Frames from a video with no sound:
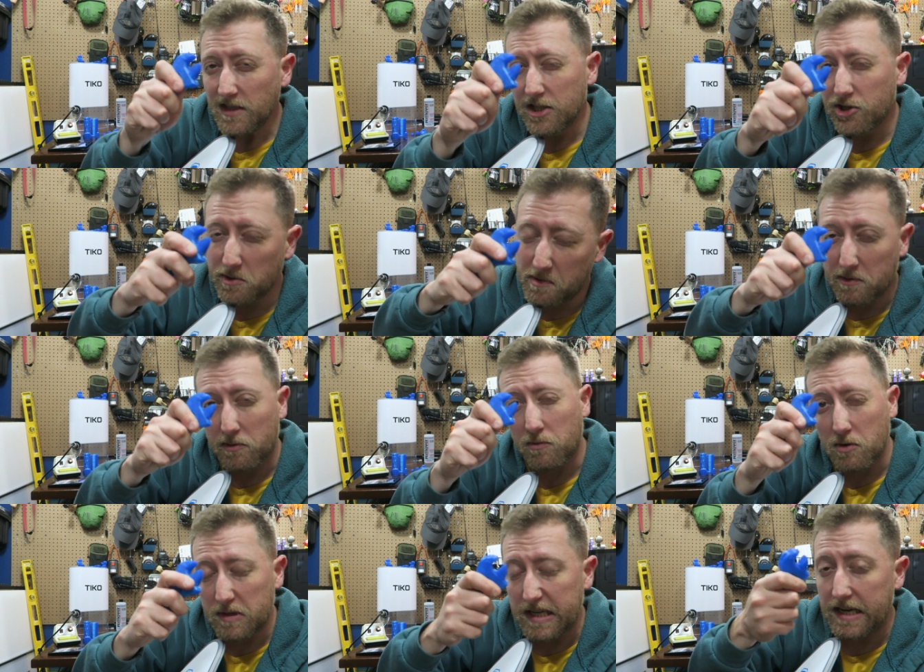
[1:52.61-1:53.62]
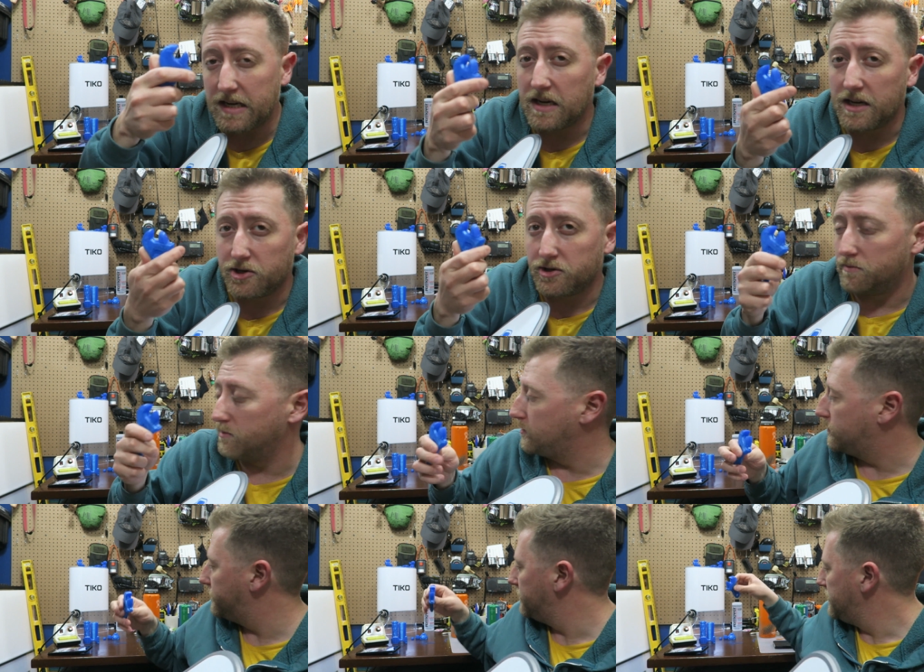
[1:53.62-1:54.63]
You should be able to rotate it and it should
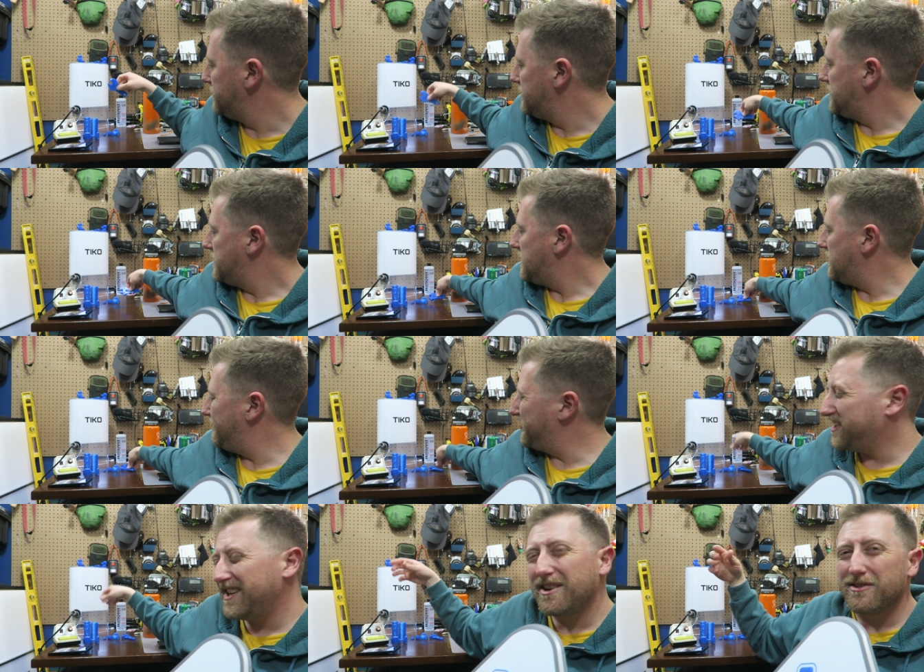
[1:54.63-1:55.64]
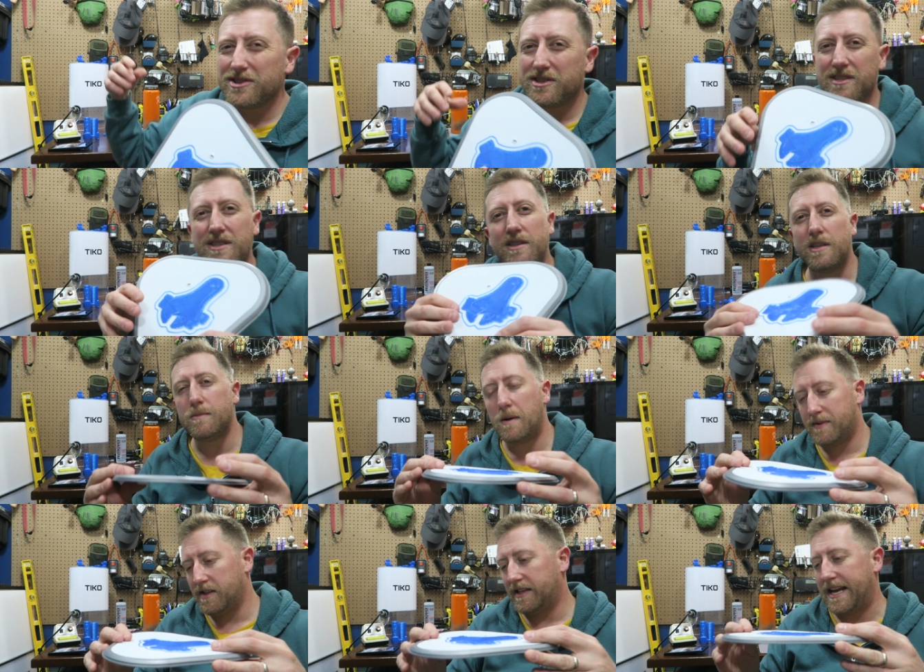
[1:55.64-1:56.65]
move. The TIKO just doesn't seem
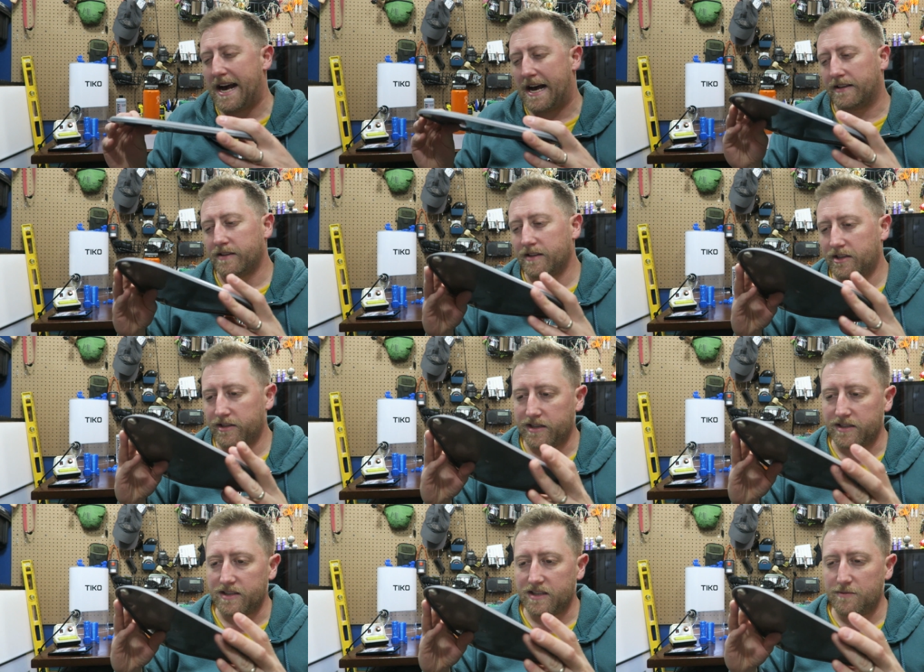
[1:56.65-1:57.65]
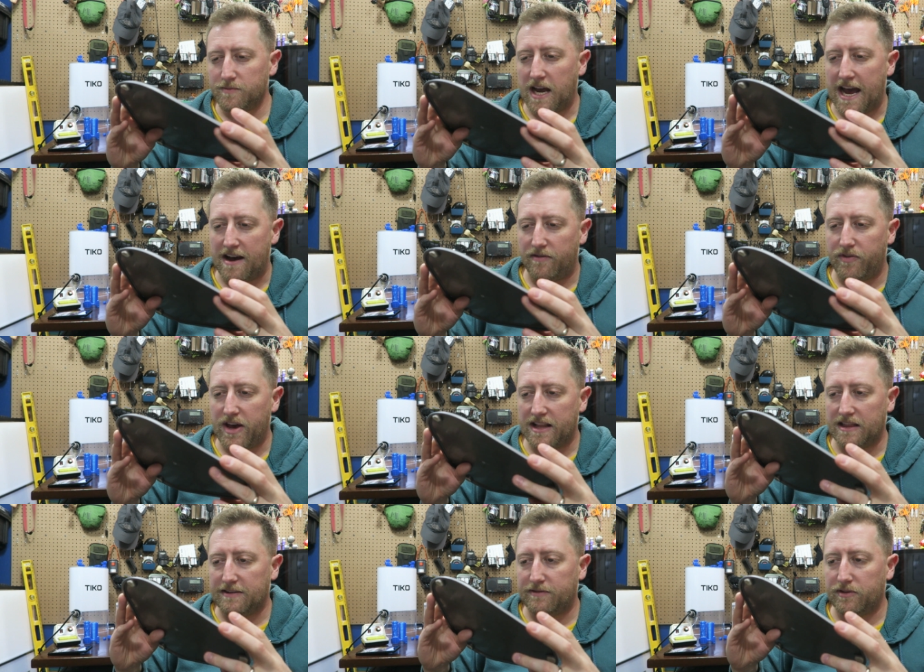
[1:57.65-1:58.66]
up to the task. It just doesn't seem to have
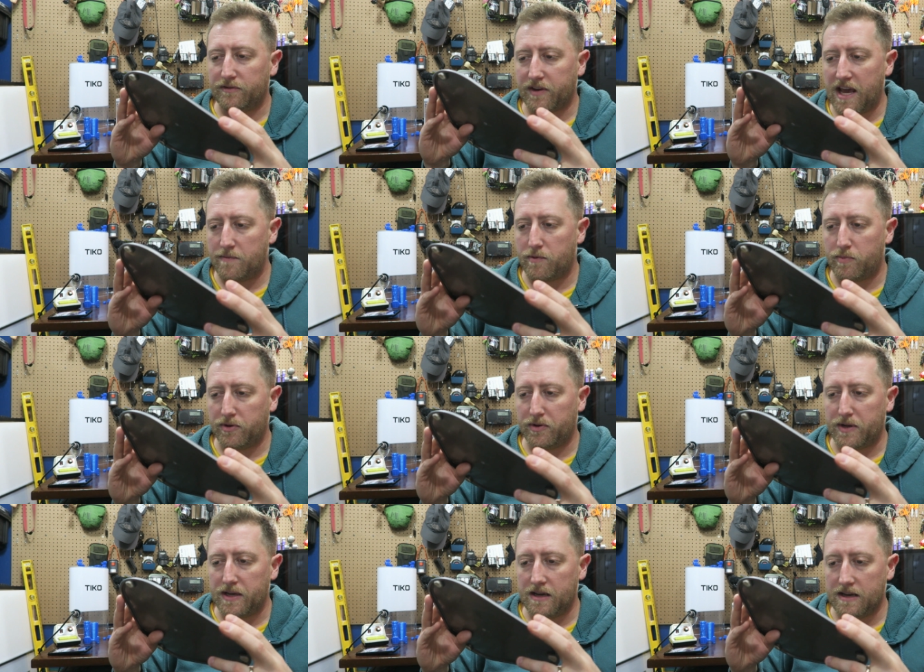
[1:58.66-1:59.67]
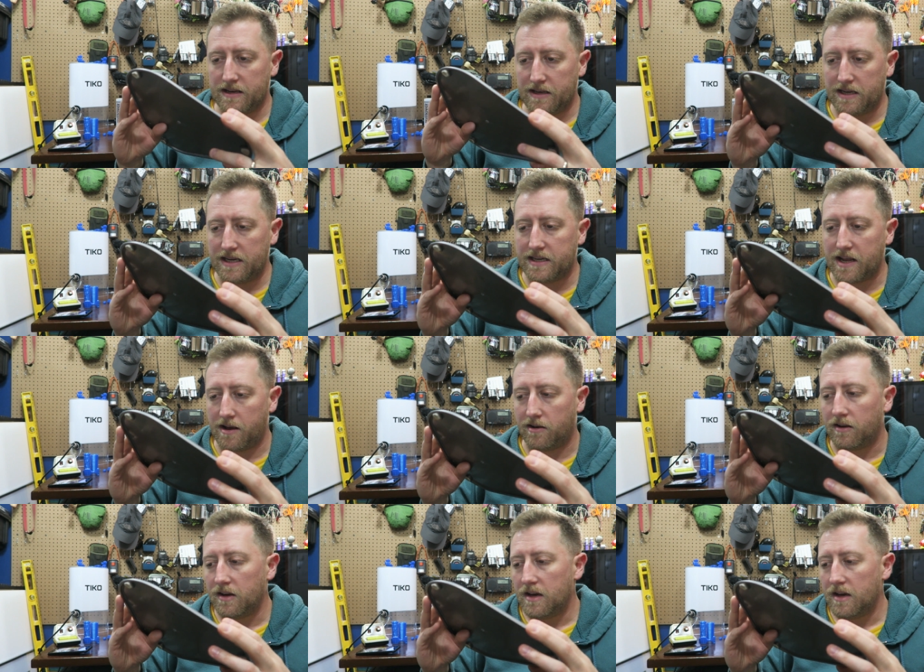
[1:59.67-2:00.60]
that level of capability in detail.